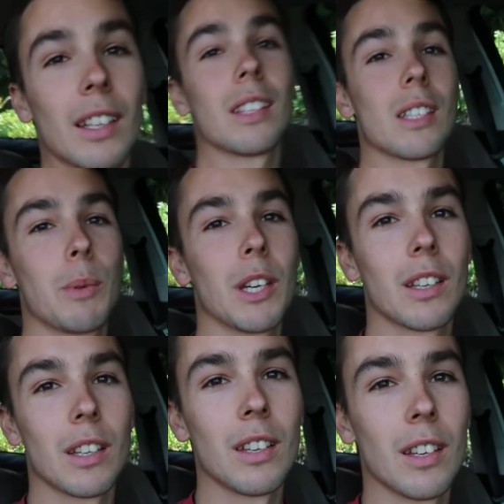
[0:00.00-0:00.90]
get the spare
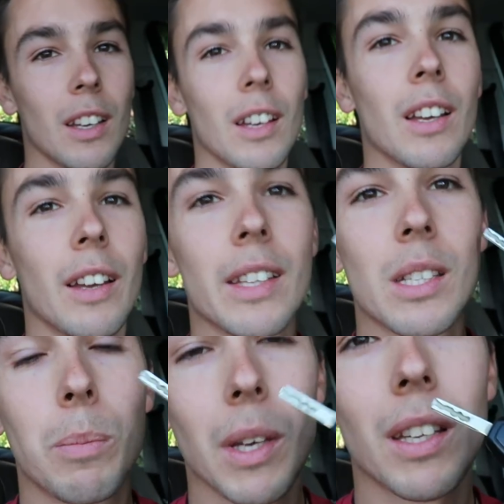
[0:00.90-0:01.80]
key.
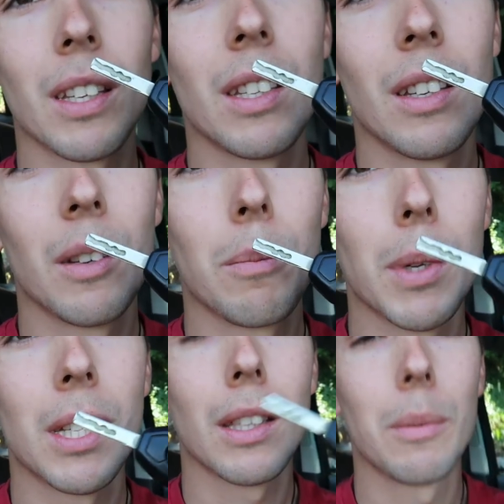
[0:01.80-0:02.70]
Spare key
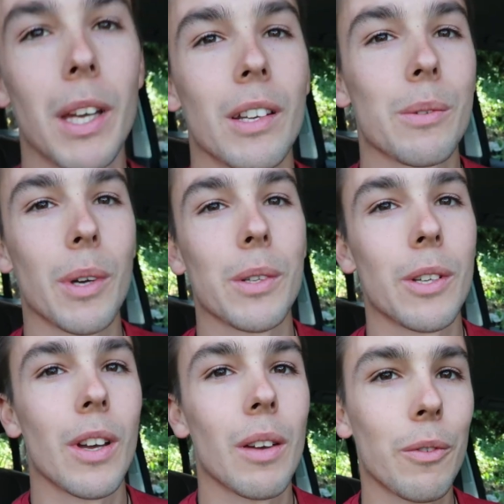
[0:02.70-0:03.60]
missing the badge as well.
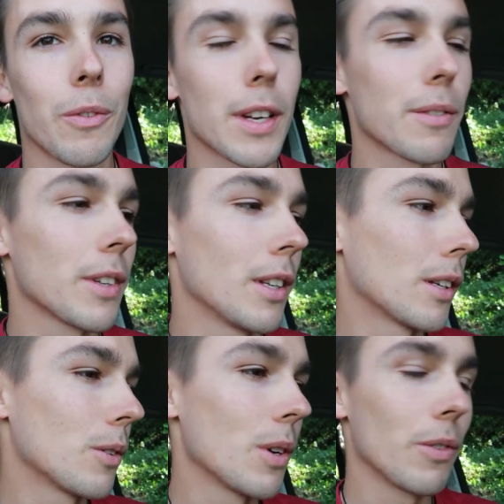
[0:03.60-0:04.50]
So I have a funny
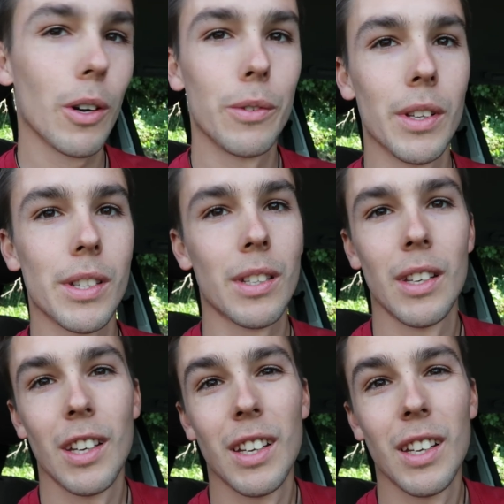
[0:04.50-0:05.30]
feeling whoever owned this